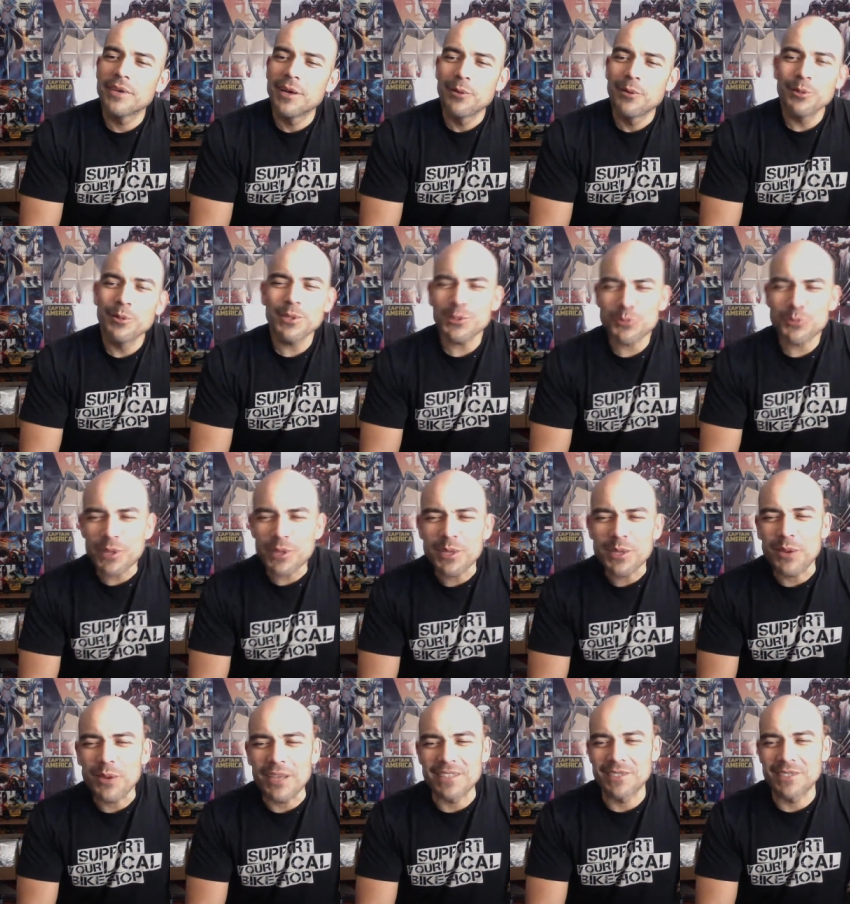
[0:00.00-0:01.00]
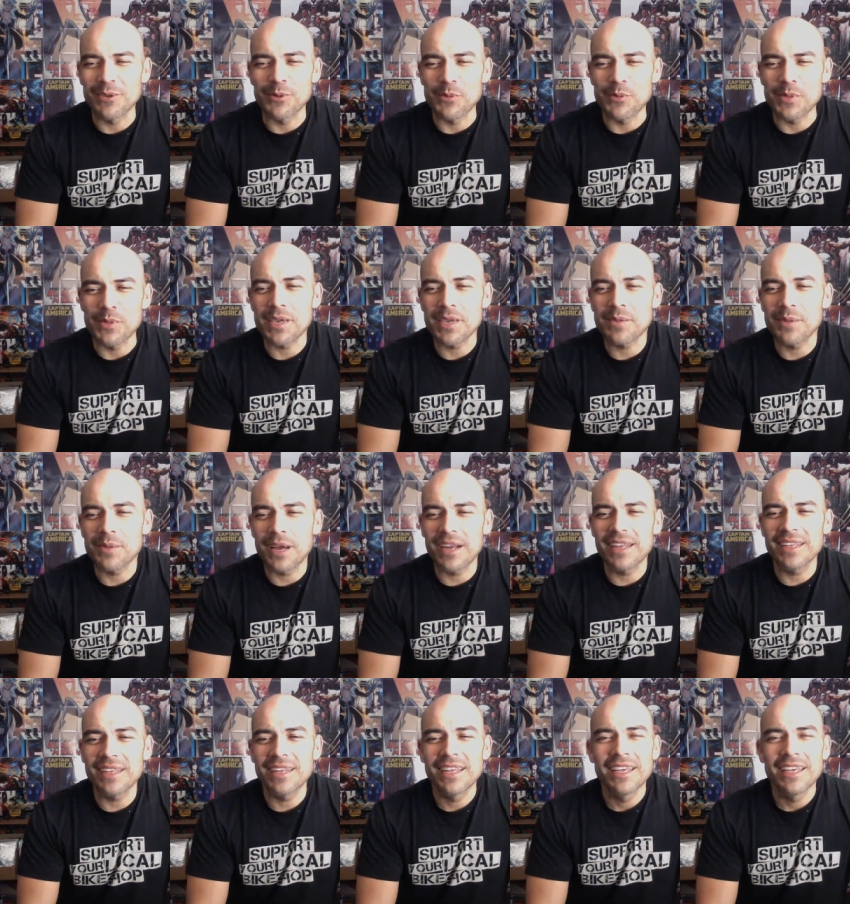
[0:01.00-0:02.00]
Which is really great, too, if you think about
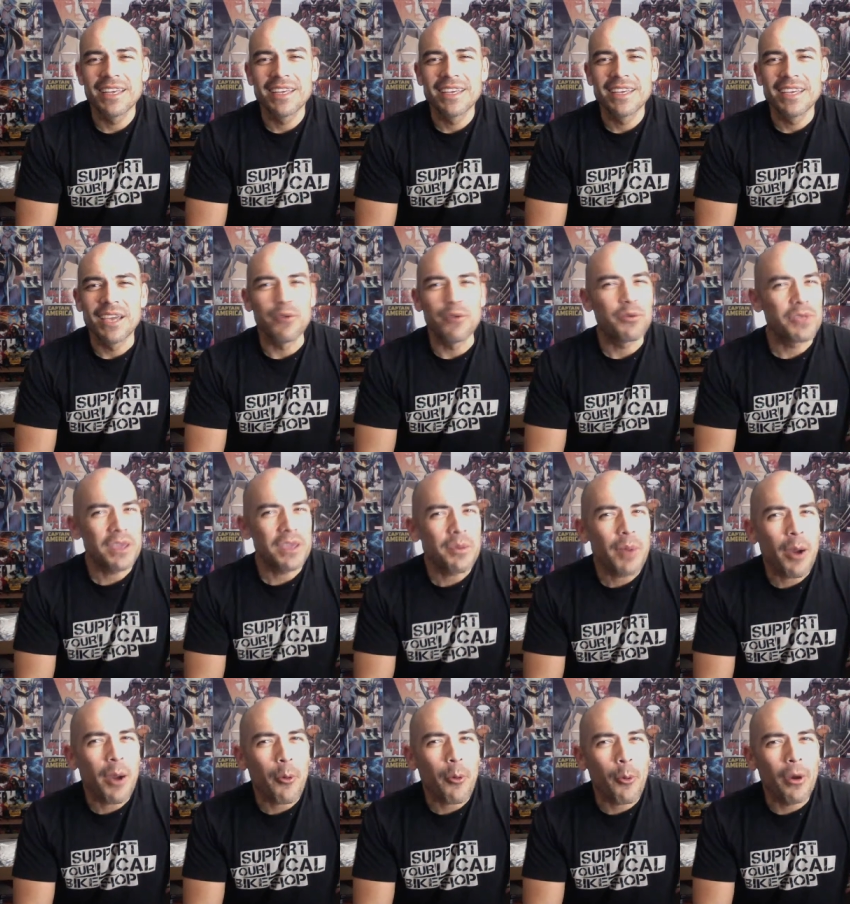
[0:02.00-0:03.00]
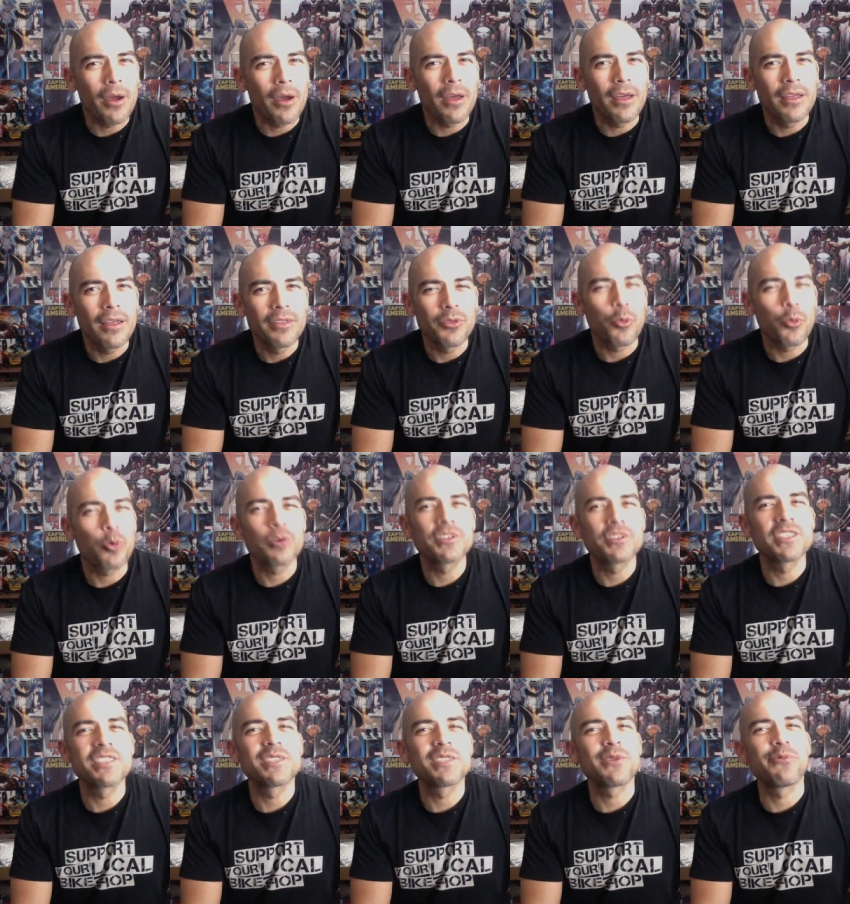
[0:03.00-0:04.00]
it. If you think about what the word
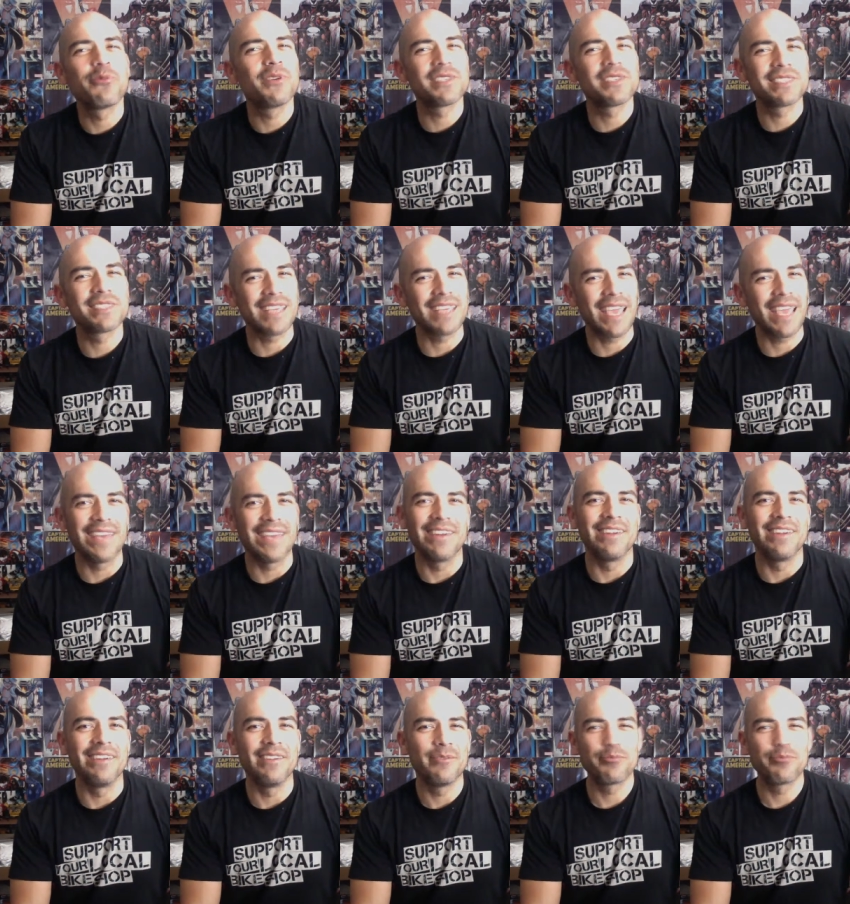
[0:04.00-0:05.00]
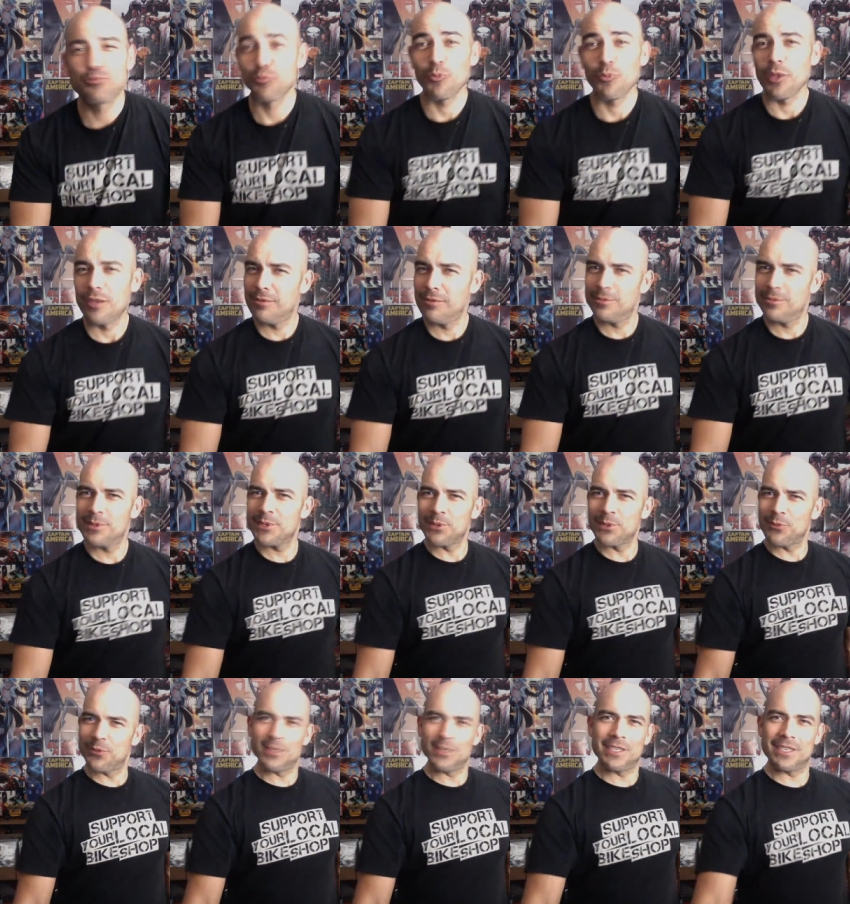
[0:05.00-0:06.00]
sophisticated.
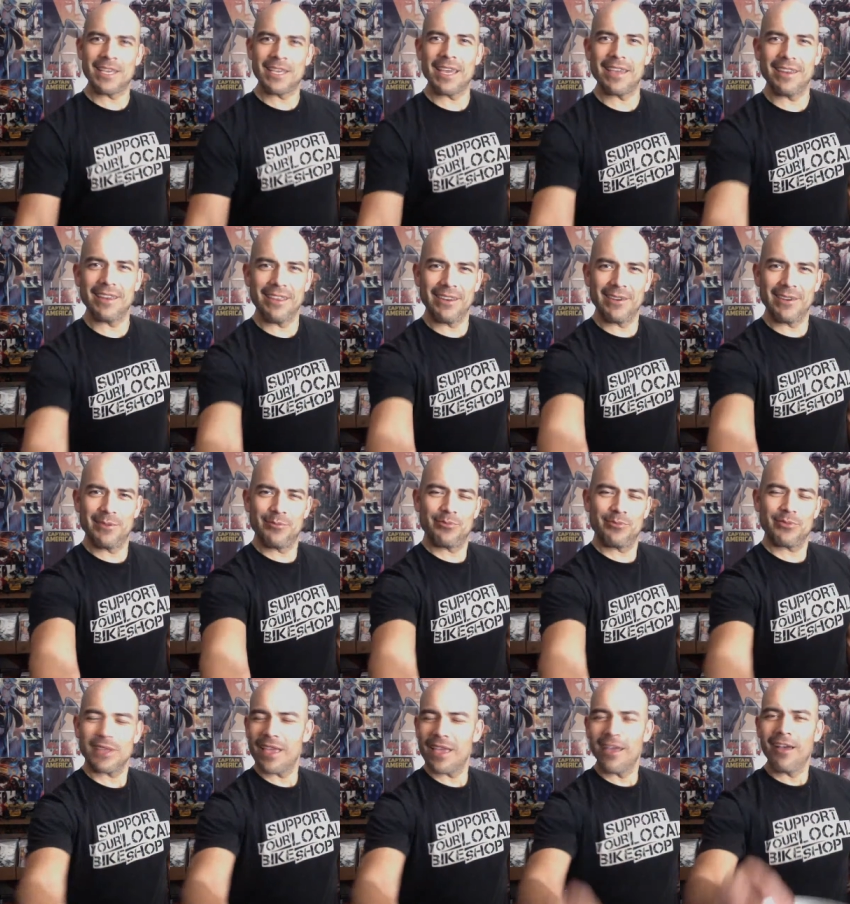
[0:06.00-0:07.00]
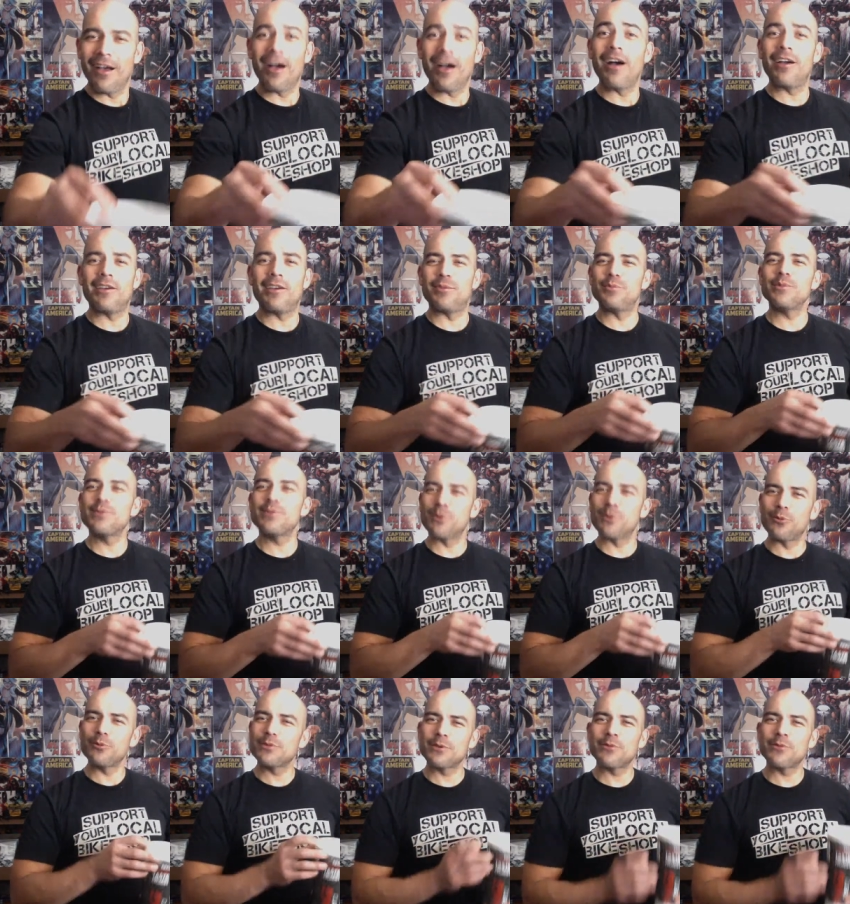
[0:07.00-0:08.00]
I'm so
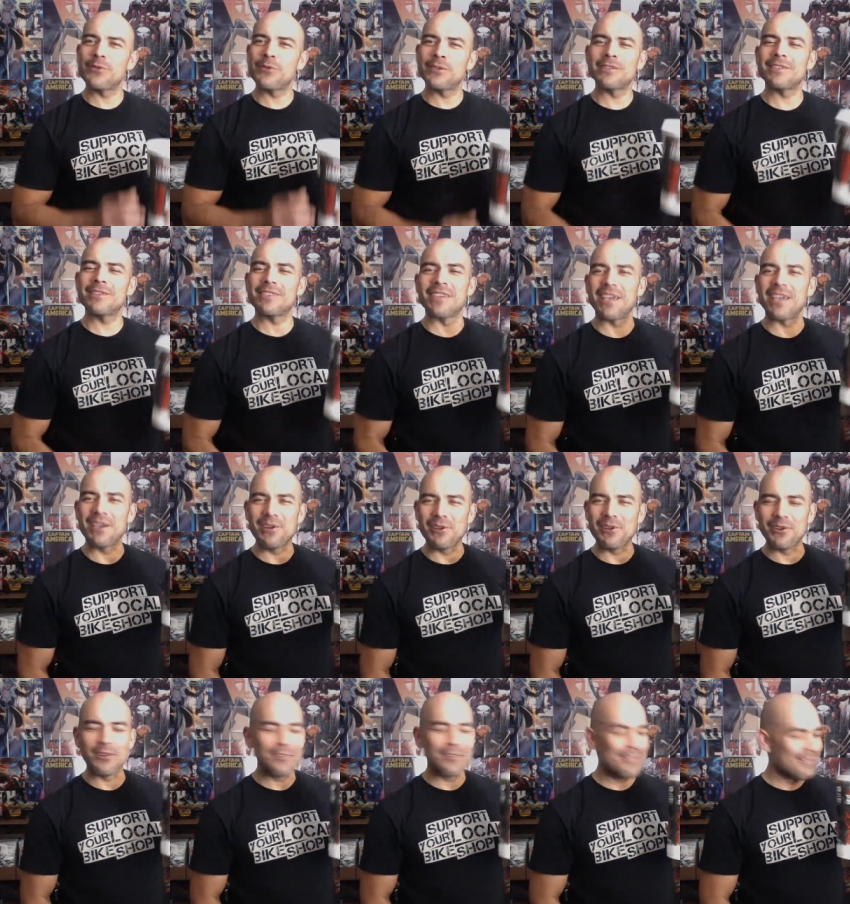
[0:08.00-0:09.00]
sophisticated.